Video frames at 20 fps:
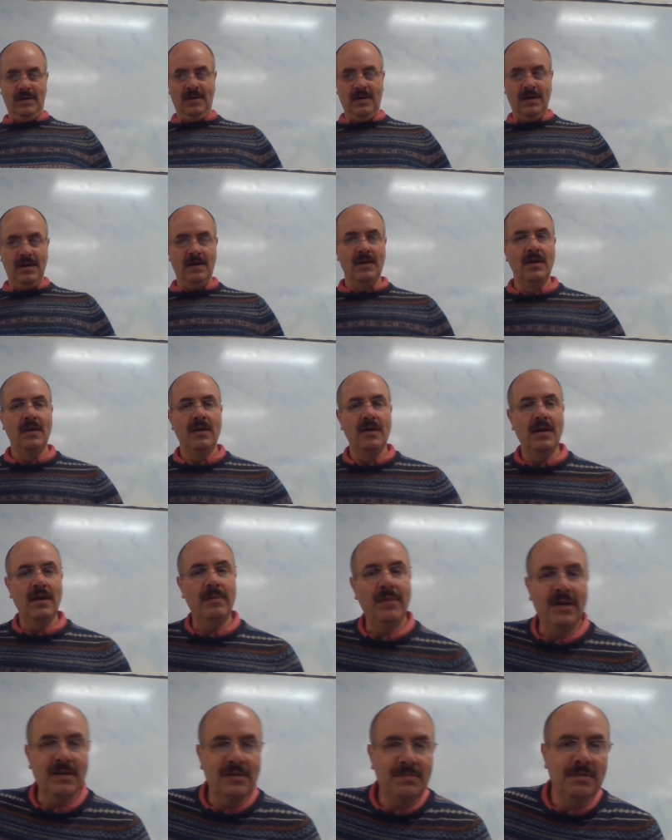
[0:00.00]
Right?
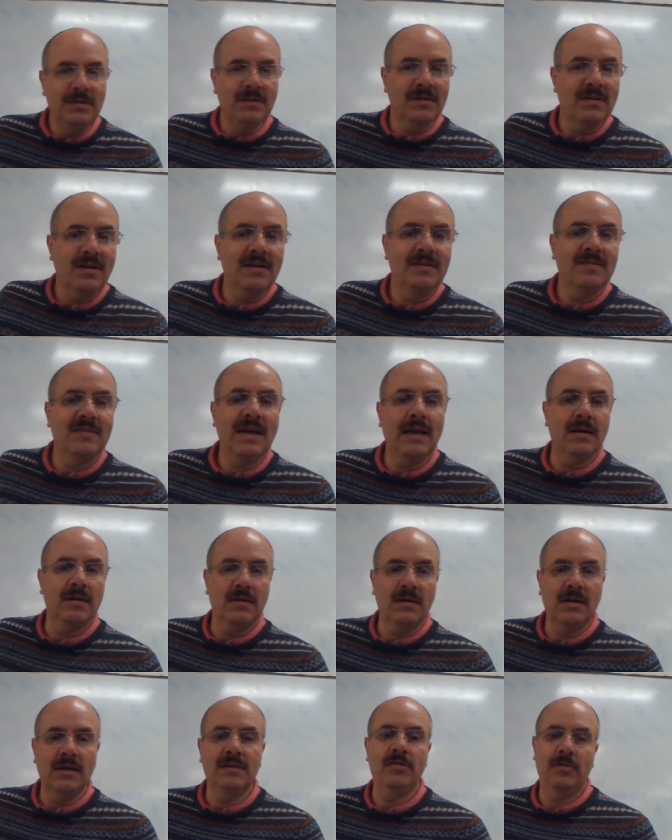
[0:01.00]
It makes me look like Santa
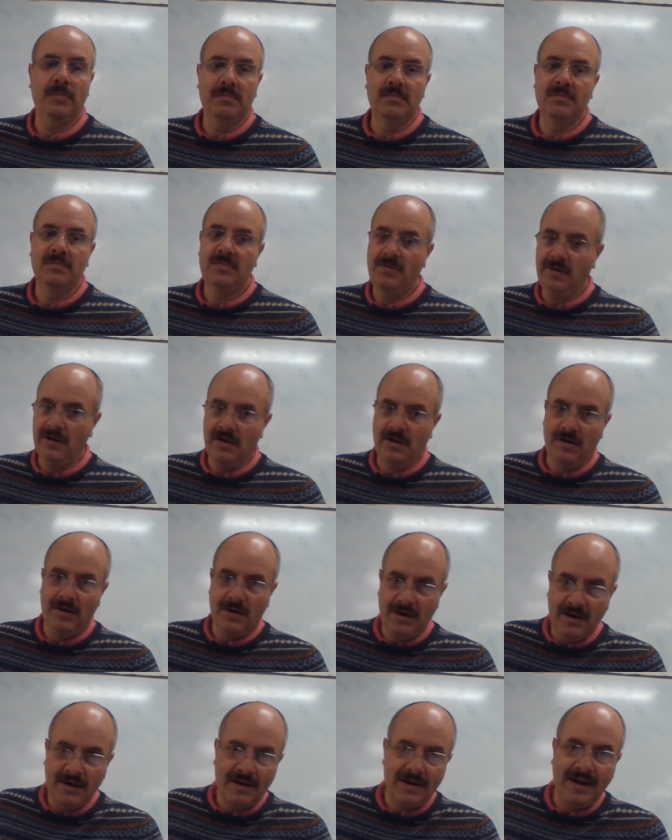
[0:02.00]
Claus. So
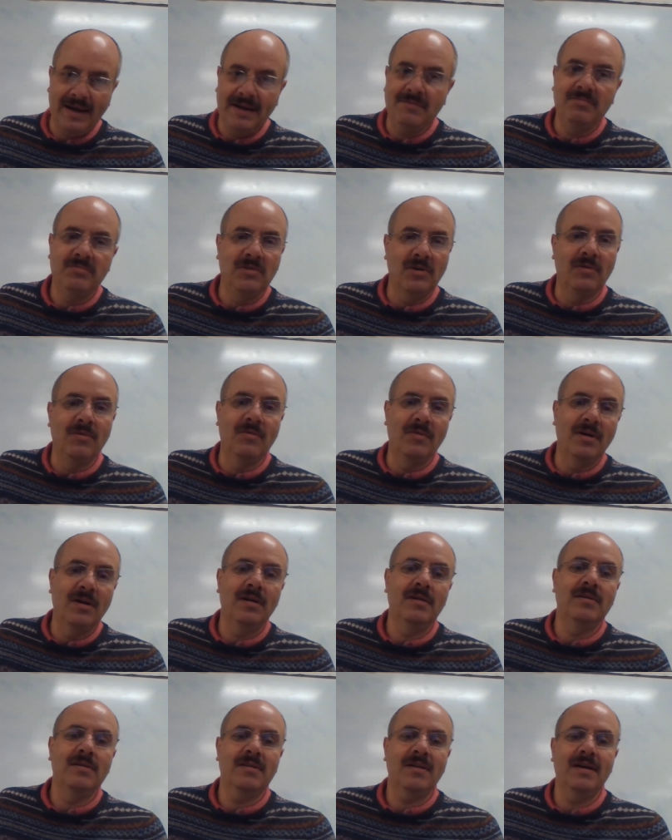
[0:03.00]
and I don't
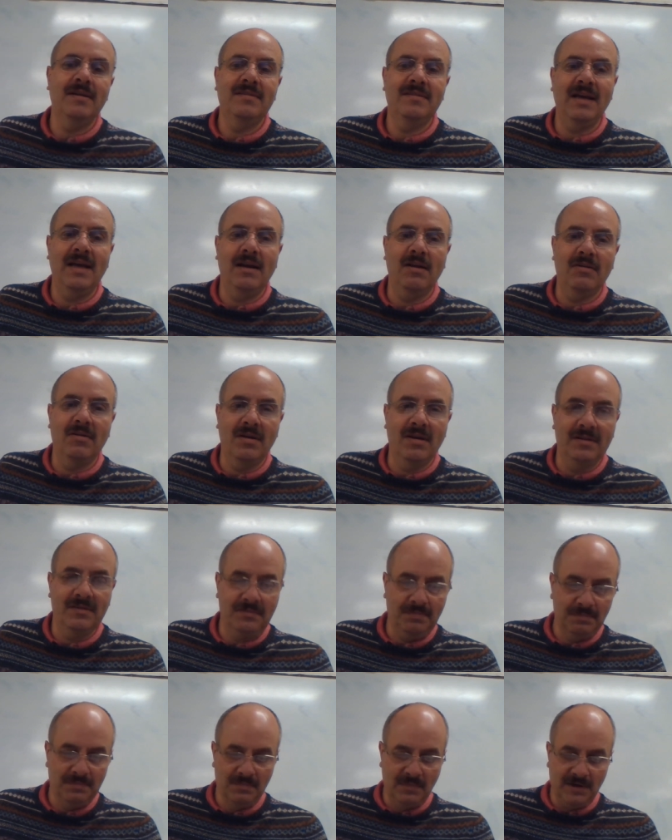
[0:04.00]
want to look like Santa
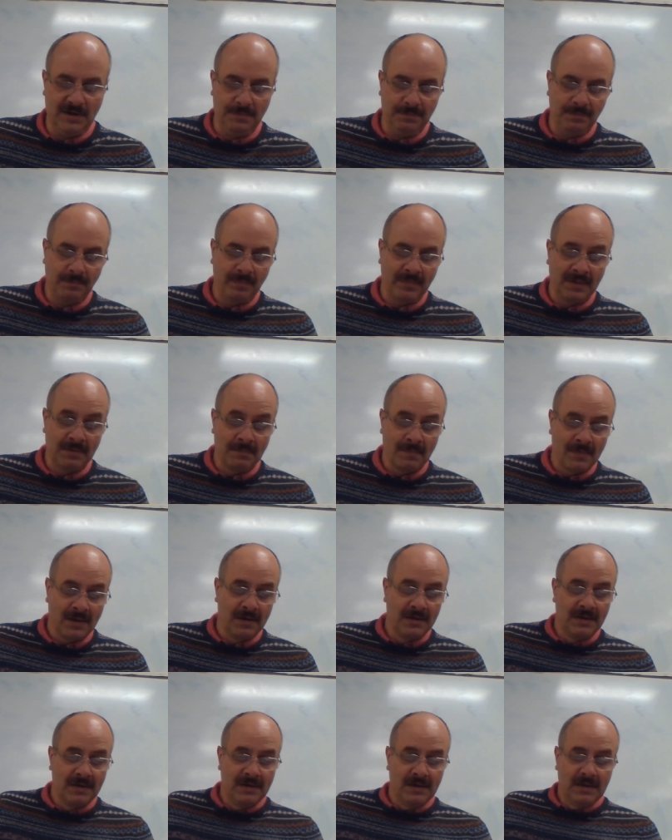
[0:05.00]
Claus. But
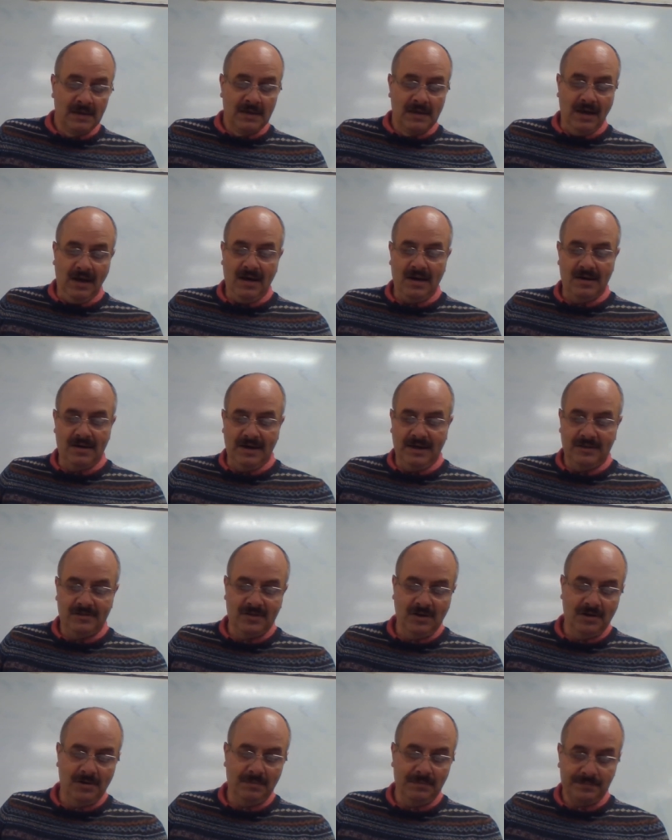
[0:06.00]
all right,
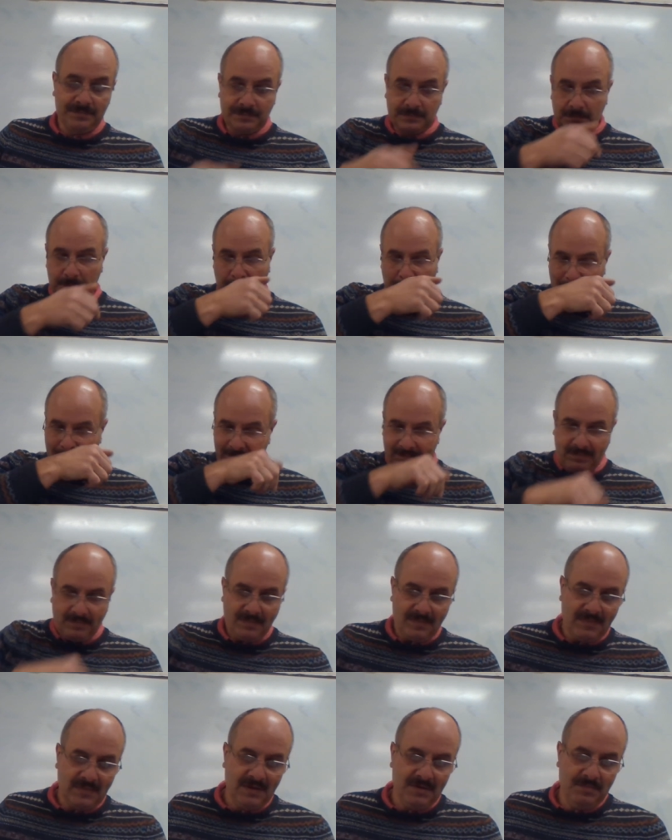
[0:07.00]
so
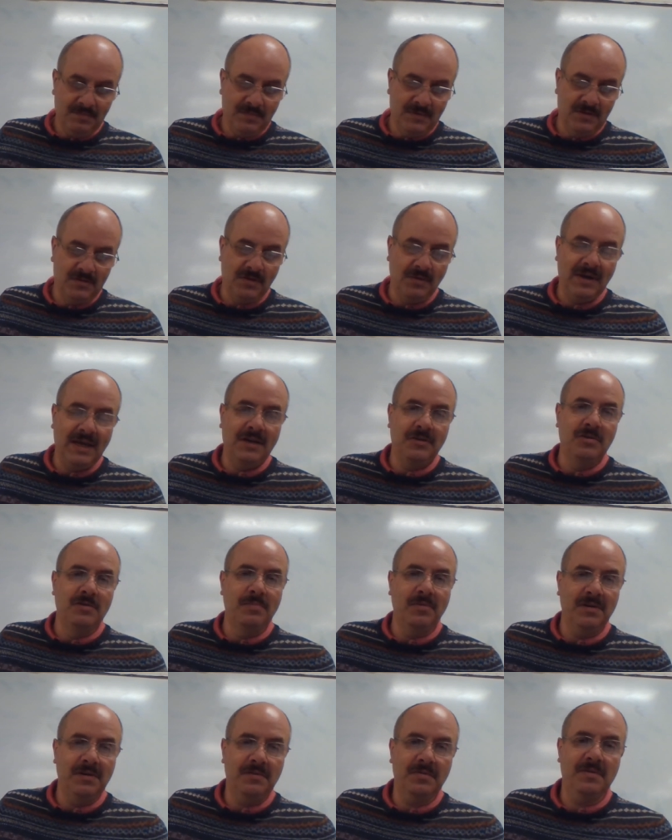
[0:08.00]
we got
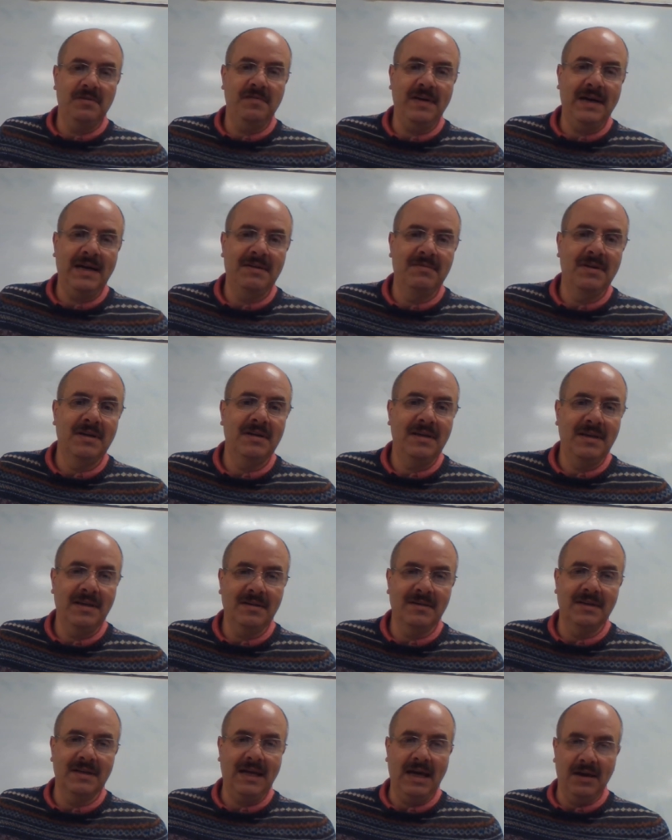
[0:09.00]
2.35
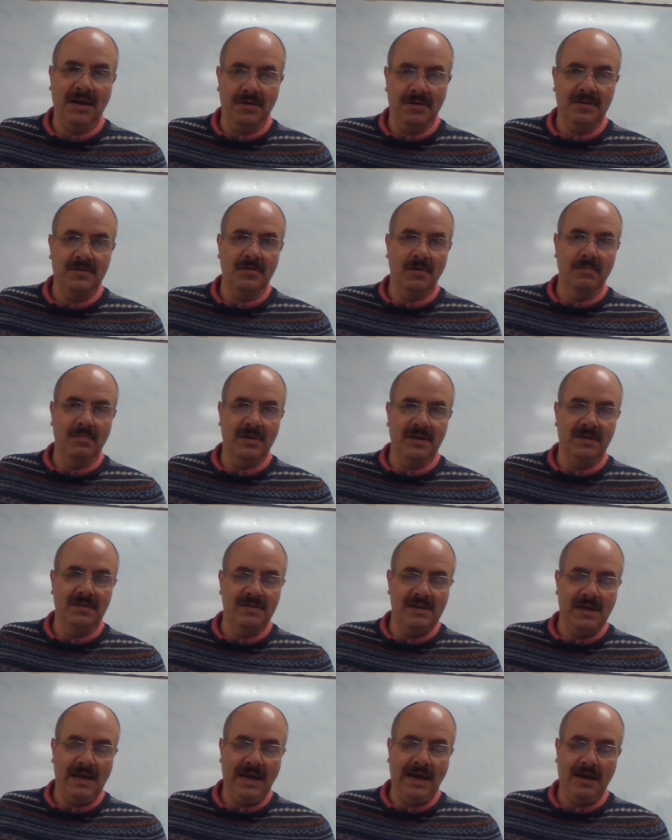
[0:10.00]
kilocalories, or big
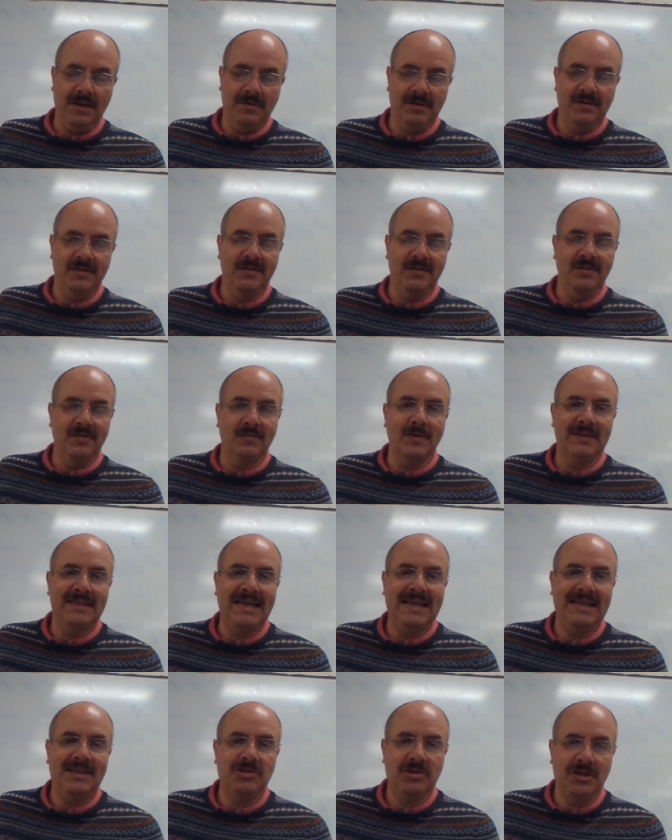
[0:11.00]
C calories, is what
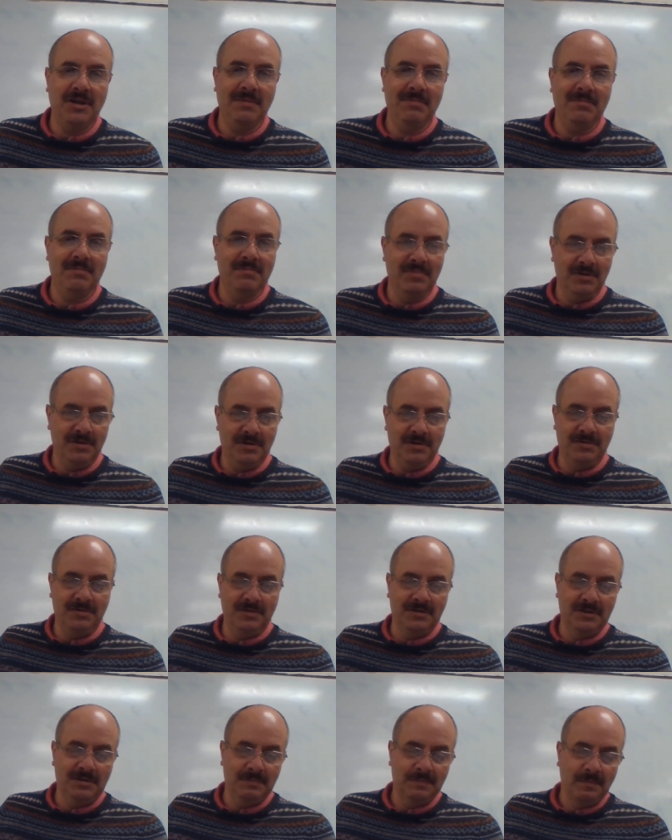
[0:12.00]
that chip
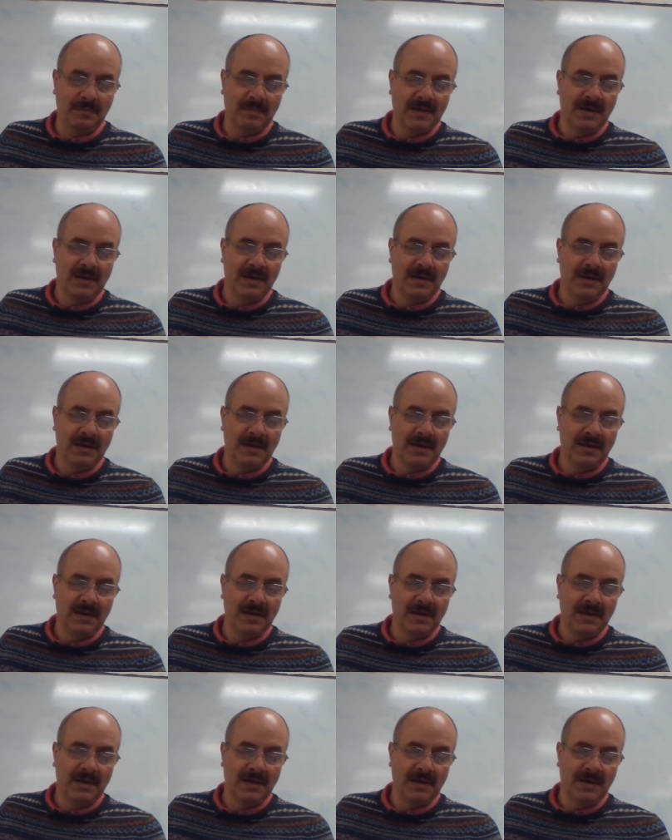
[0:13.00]
produced.